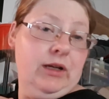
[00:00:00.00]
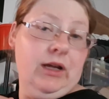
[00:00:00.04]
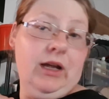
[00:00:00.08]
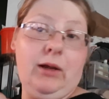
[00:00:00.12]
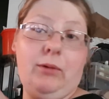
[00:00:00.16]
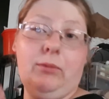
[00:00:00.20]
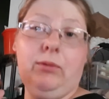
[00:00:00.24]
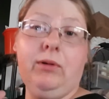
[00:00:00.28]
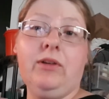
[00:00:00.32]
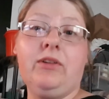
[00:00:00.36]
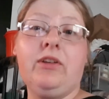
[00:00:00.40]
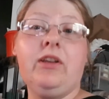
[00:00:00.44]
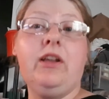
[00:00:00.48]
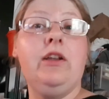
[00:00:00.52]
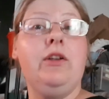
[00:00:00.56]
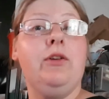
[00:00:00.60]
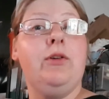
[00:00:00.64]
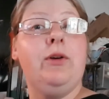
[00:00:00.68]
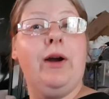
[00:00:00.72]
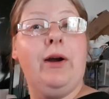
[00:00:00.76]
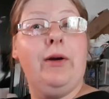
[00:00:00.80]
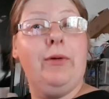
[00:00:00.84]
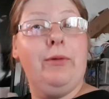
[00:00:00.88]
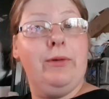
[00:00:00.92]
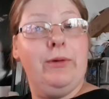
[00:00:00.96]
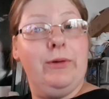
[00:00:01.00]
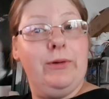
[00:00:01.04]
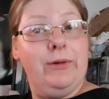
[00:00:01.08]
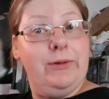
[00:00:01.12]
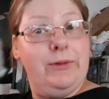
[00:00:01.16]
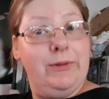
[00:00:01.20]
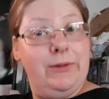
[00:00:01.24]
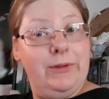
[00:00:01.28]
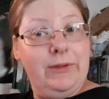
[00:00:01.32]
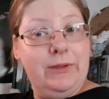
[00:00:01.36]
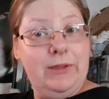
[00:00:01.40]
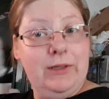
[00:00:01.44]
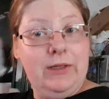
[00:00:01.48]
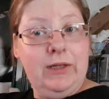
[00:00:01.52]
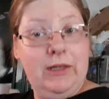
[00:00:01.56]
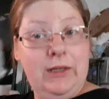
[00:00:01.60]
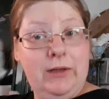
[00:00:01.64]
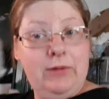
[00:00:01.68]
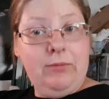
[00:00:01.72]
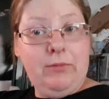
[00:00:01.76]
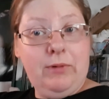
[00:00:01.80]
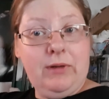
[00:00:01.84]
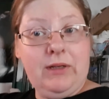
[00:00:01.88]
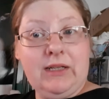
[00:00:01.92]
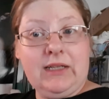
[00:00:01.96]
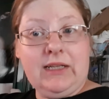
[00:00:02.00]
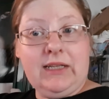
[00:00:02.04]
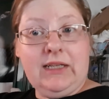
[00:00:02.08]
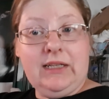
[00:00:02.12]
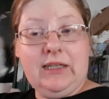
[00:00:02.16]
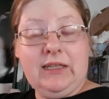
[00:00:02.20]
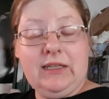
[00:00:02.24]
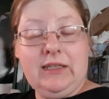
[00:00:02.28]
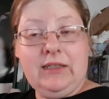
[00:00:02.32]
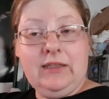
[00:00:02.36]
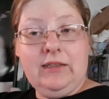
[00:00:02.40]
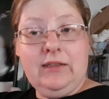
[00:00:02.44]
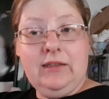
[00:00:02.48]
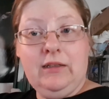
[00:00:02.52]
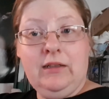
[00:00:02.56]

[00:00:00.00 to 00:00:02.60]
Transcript: I will tell you how when I get it.